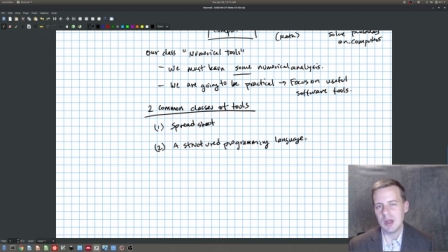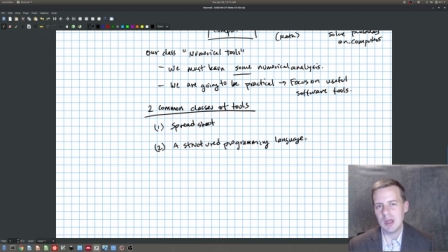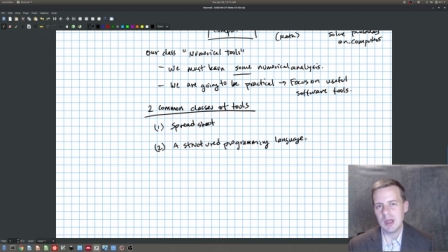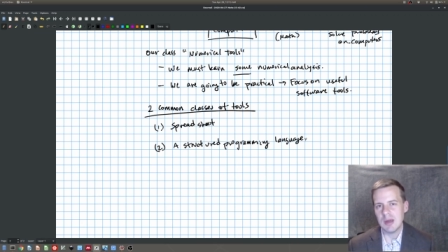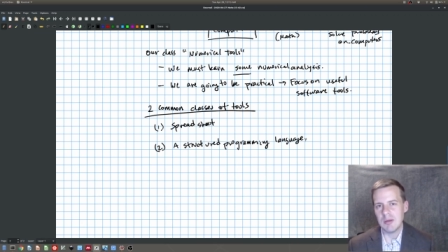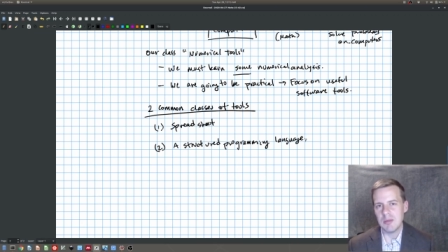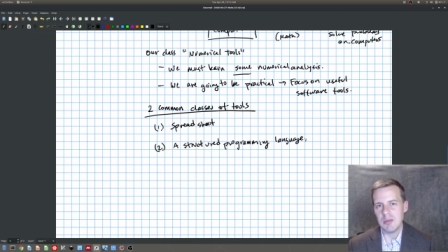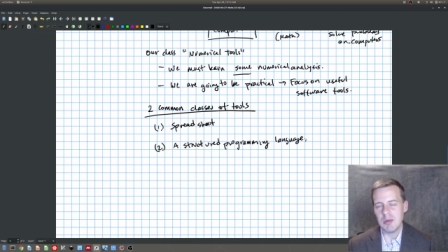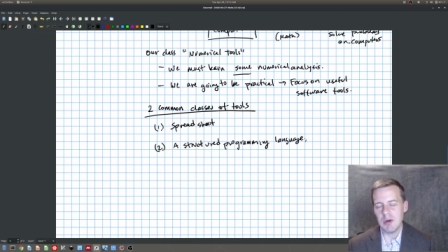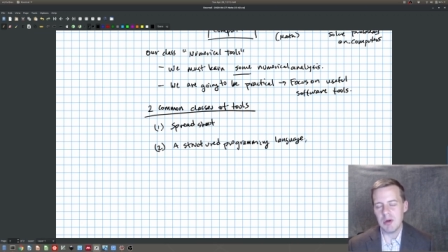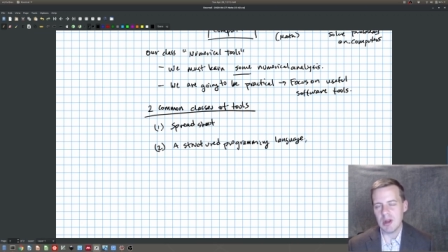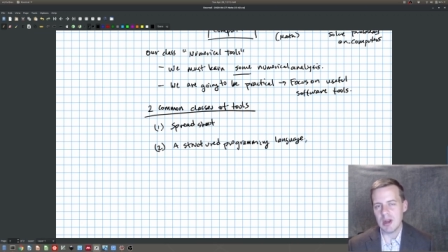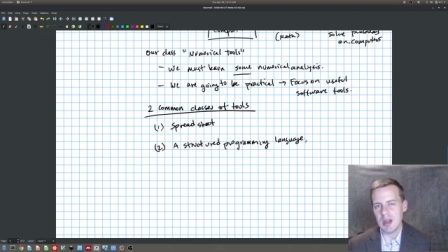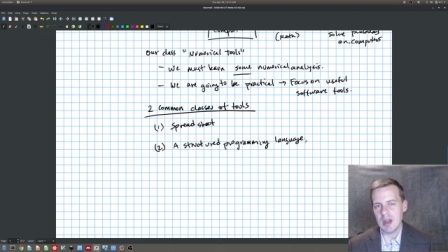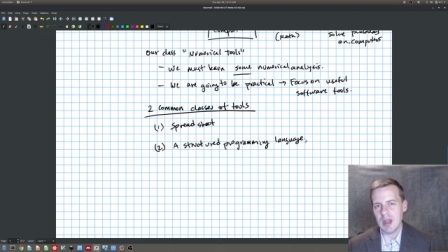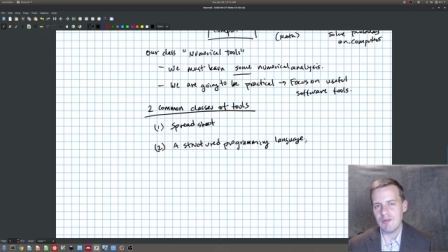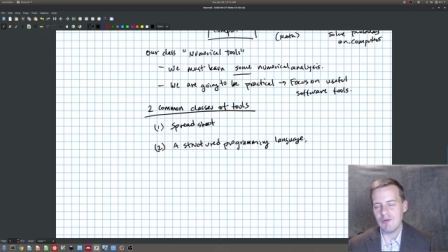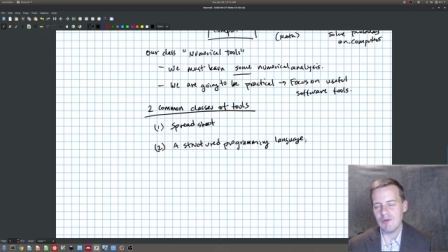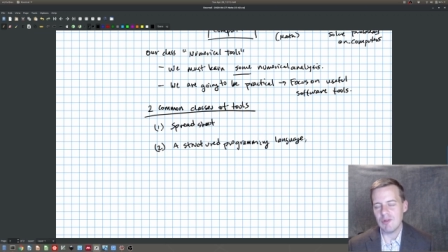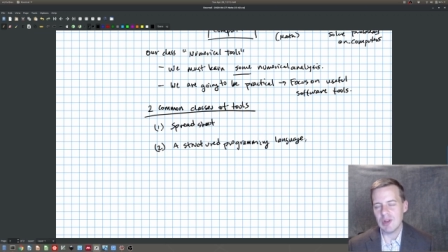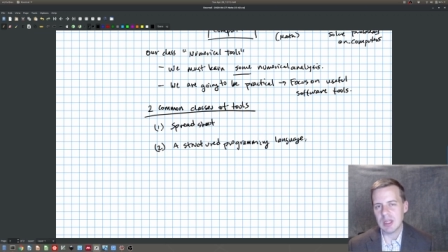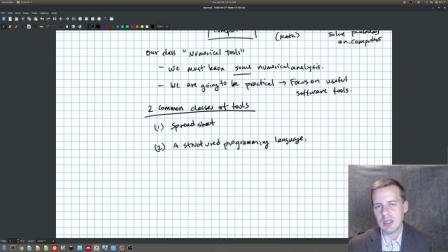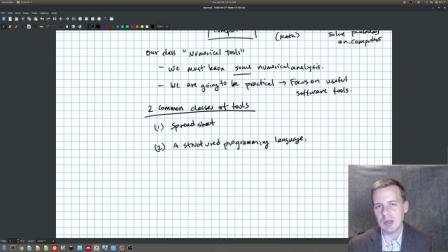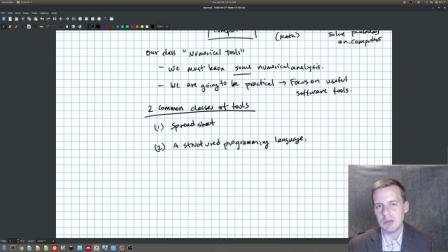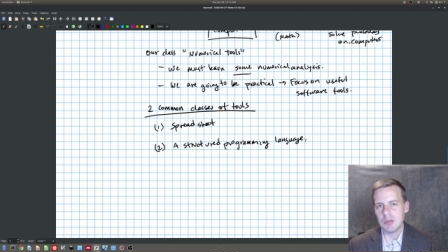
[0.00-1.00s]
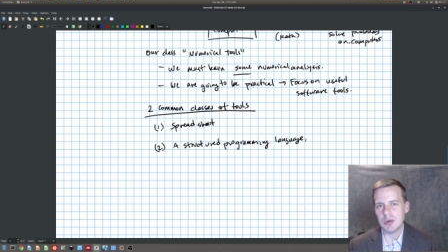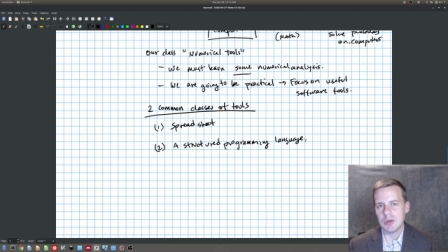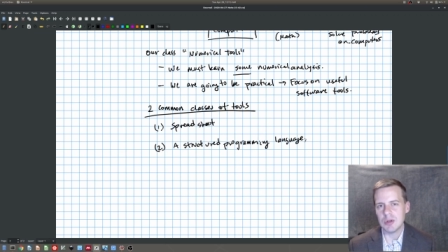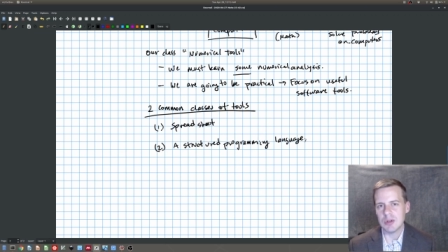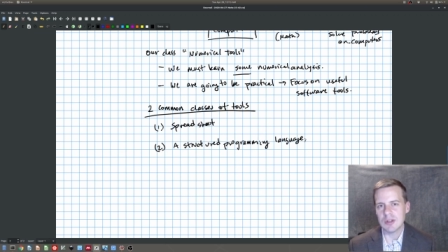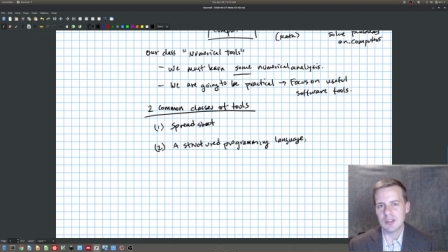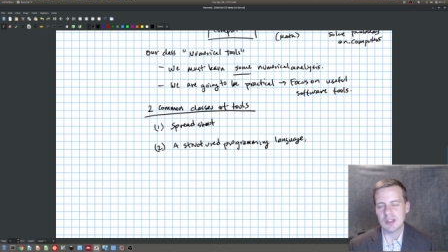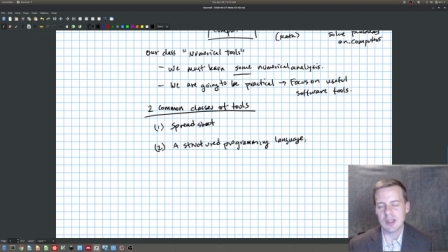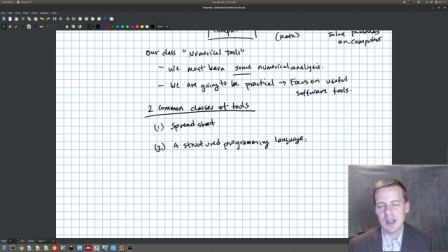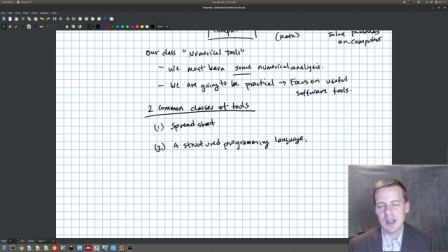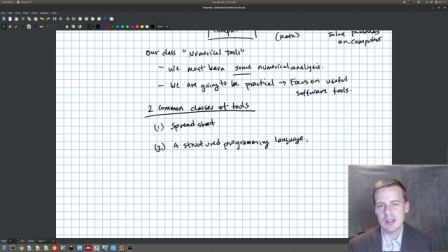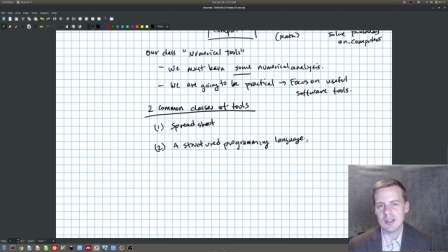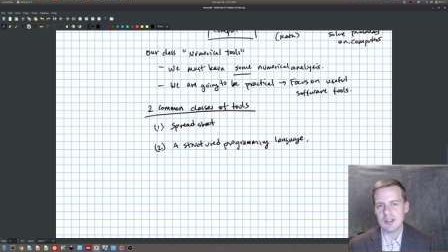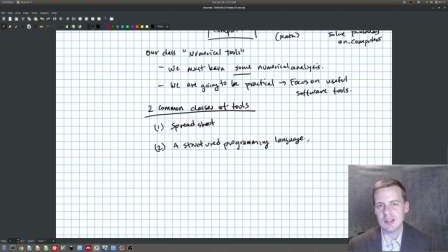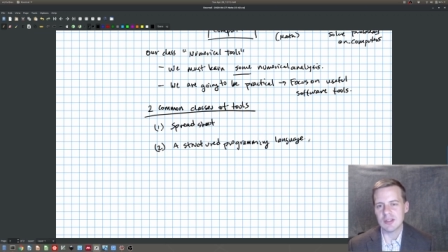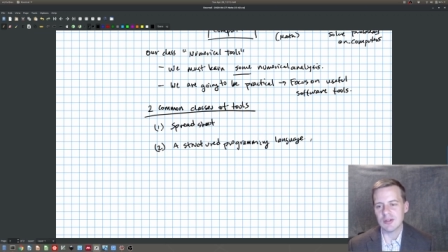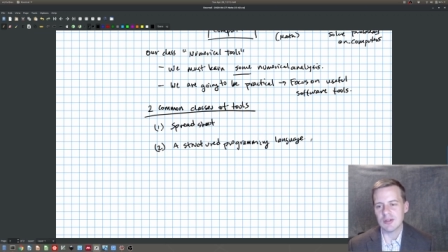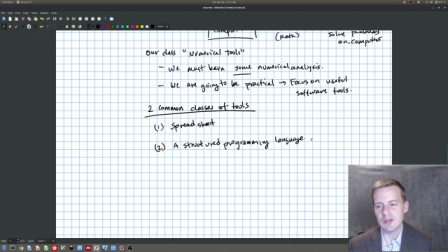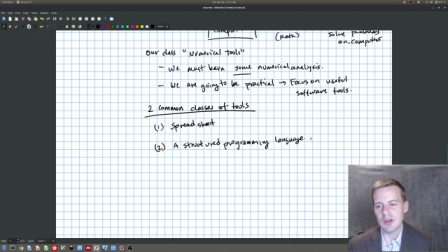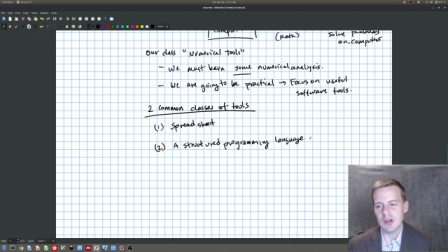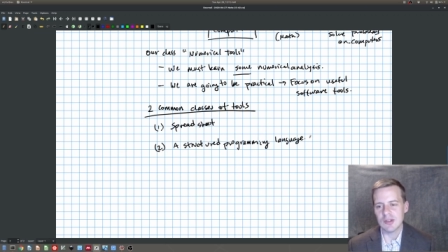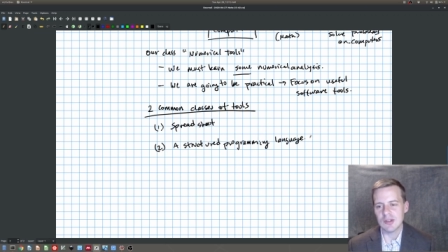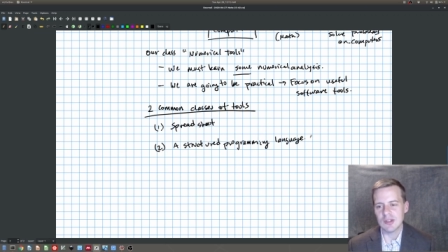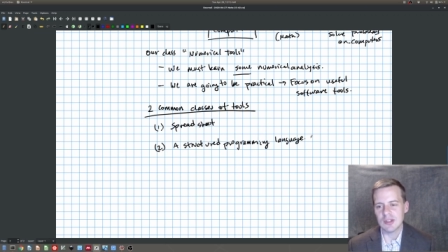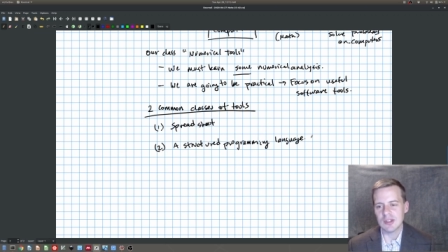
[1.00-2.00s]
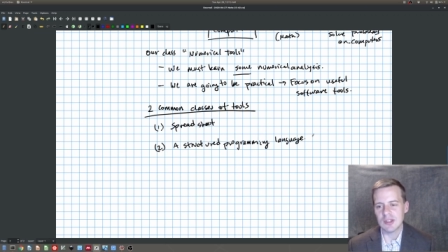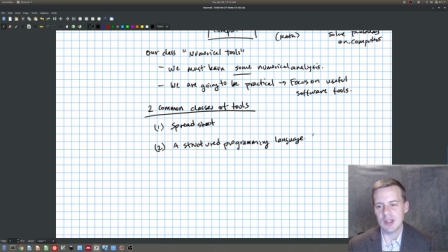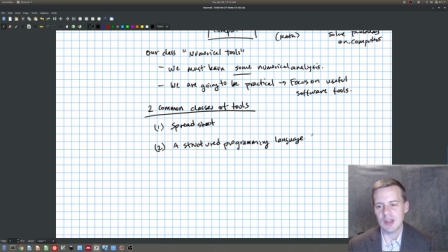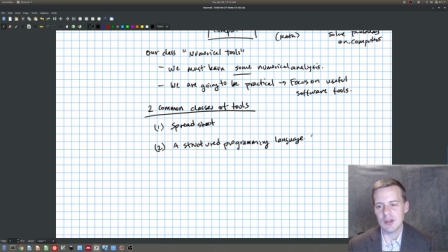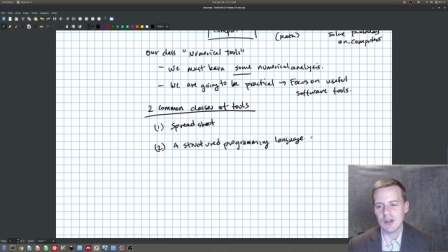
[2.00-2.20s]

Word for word: but every computer scientist will also tell you